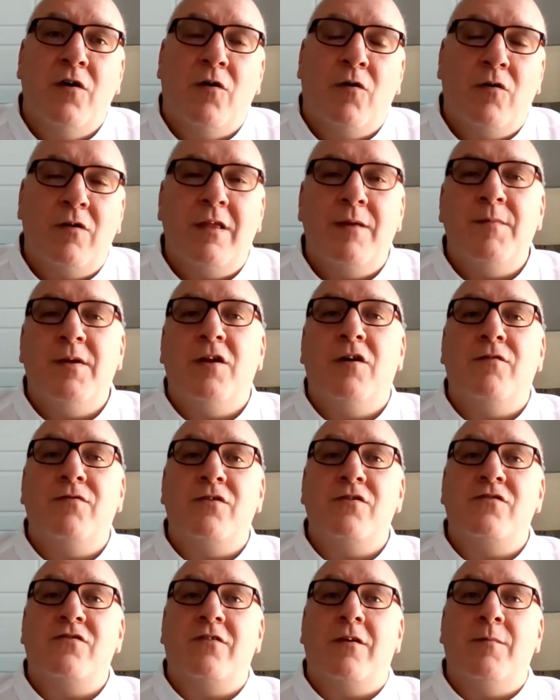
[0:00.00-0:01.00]
Or let me know if
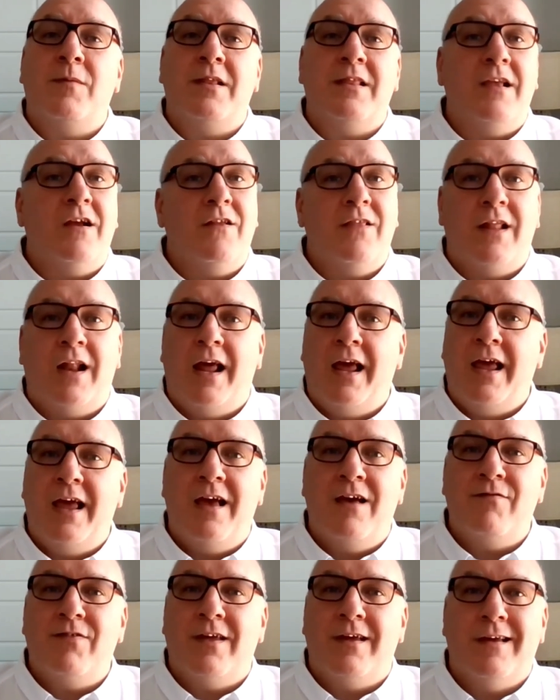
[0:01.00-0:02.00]
there's some in there that I
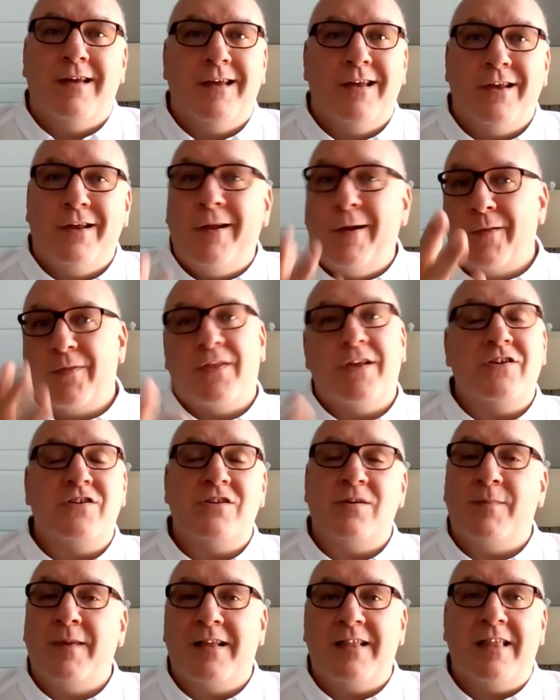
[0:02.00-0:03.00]
have that you don't think
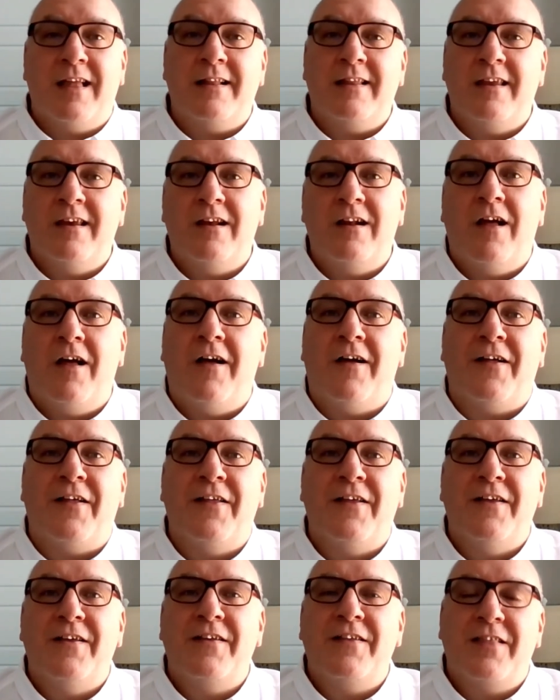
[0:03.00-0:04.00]
should be collected at
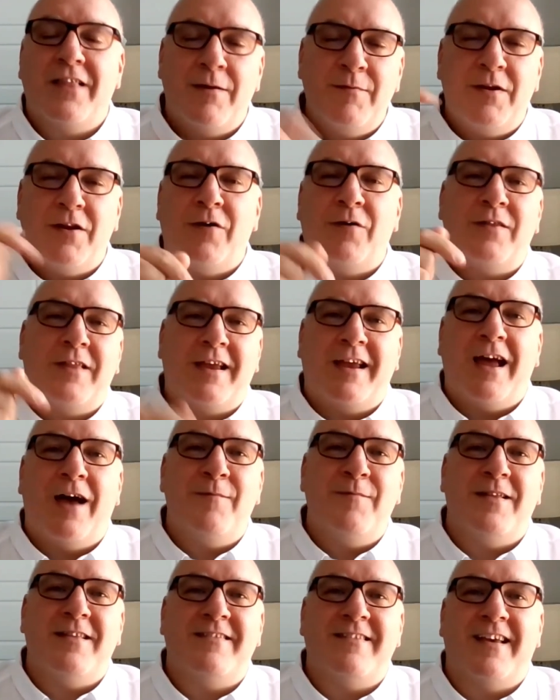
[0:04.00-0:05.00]
all. Let me know in the
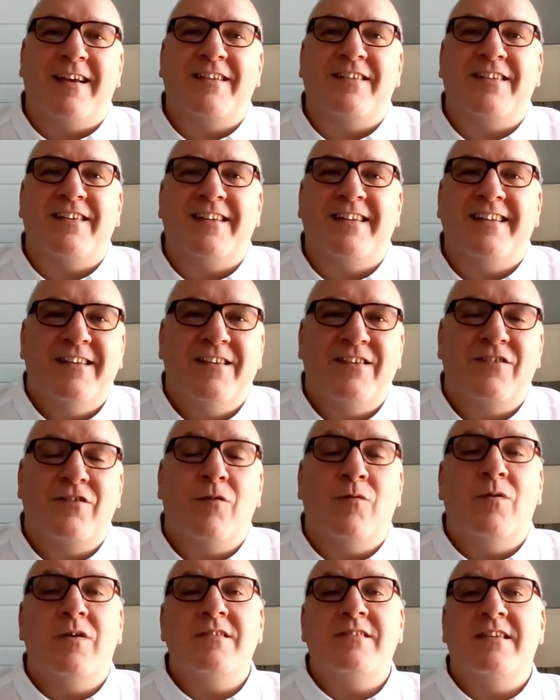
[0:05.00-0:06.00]
comments section.
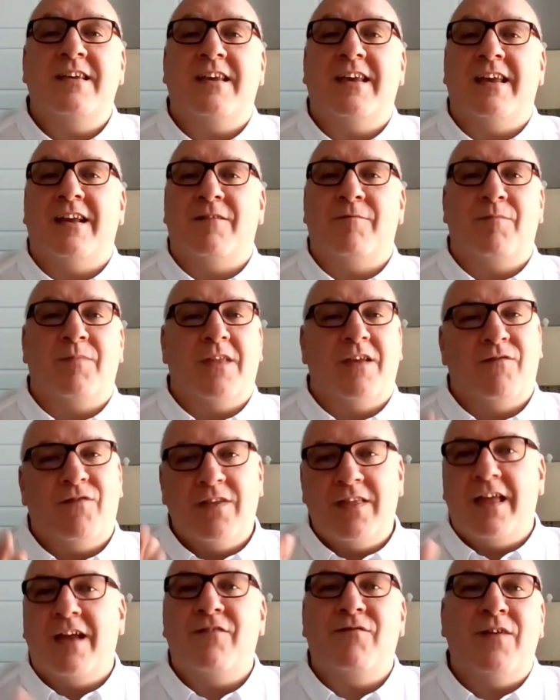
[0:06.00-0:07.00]
So once again, if
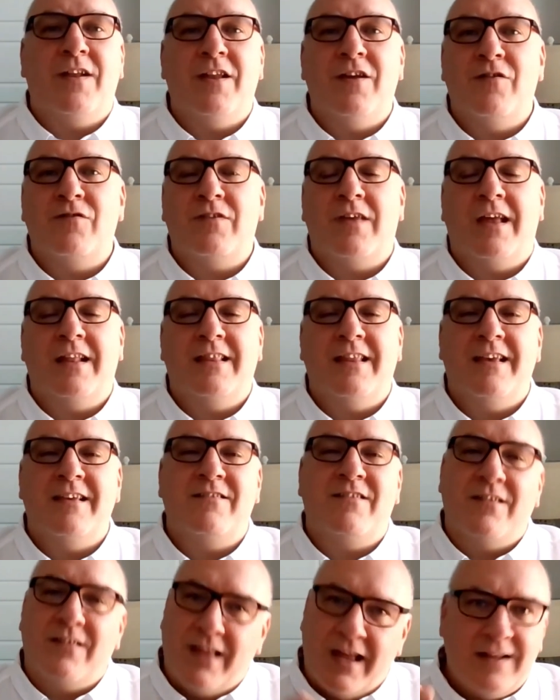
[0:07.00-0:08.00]
you like videos like
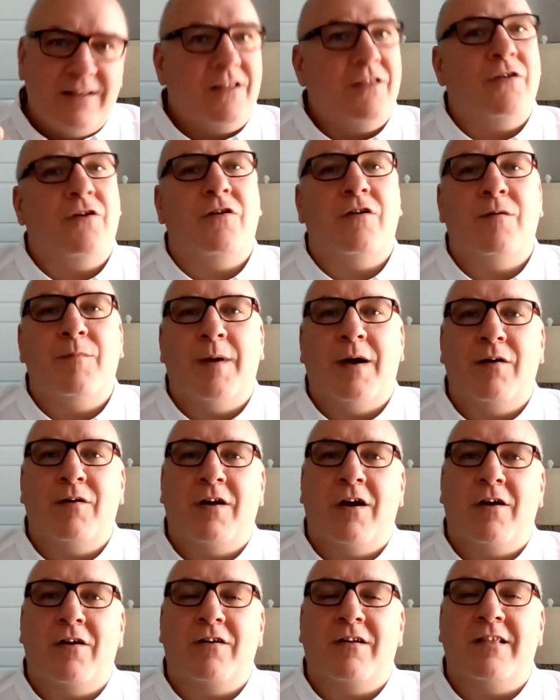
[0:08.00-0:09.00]
this, you'd like to learn about
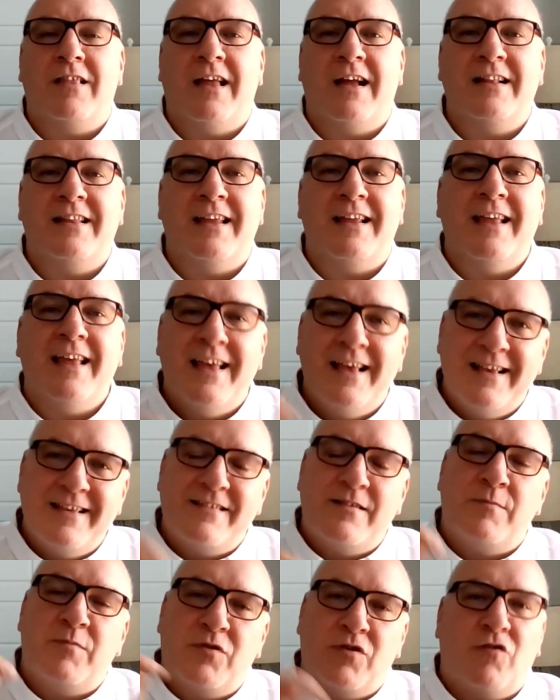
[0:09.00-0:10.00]
card collecting,
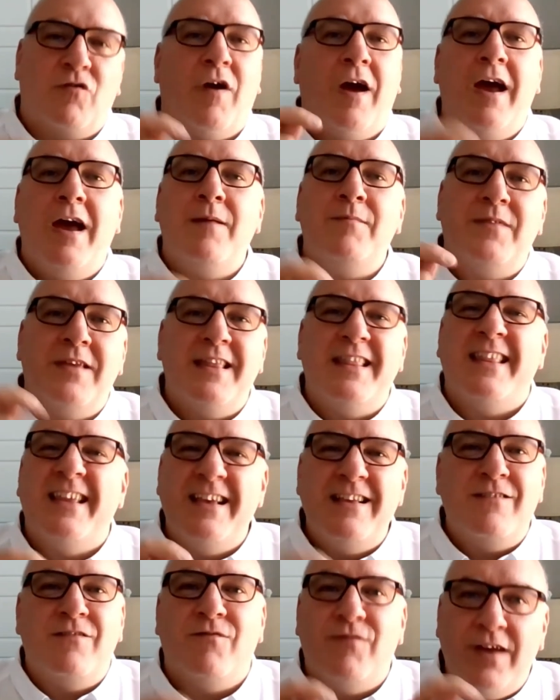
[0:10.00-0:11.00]
subscribe to
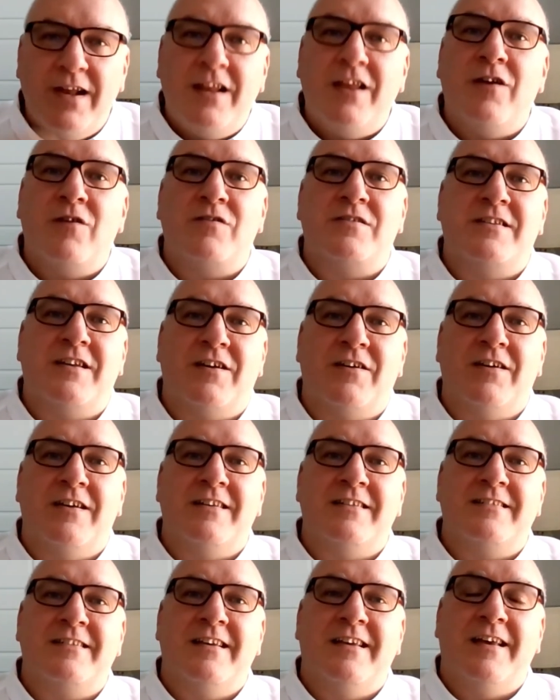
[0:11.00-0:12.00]
this video
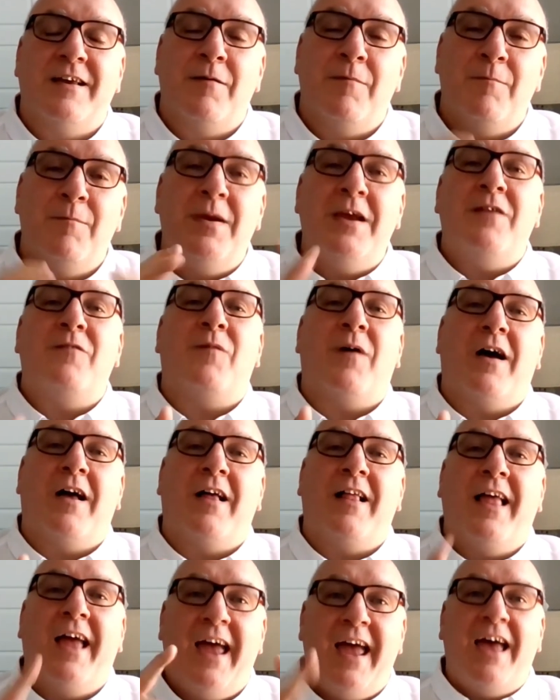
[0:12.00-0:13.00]
series.
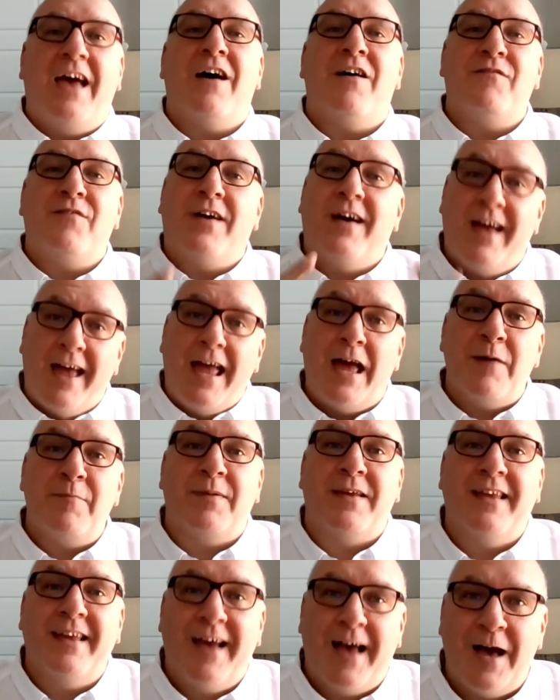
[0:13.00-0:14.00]
Meanwhile, have a
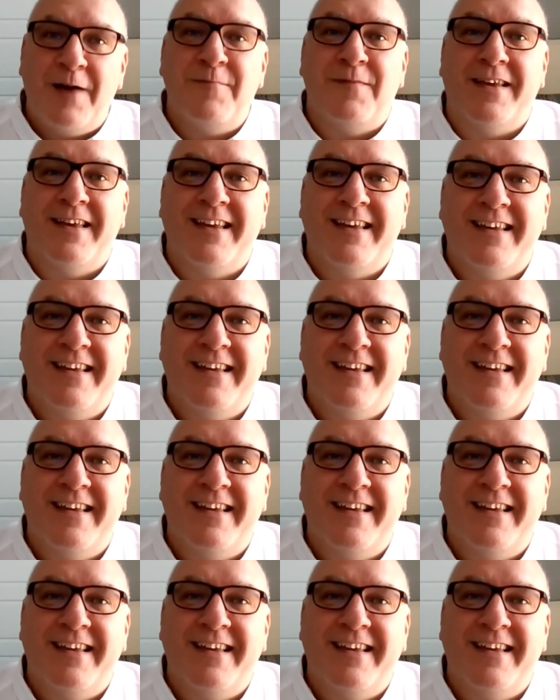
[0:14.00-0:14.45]
happy hobby.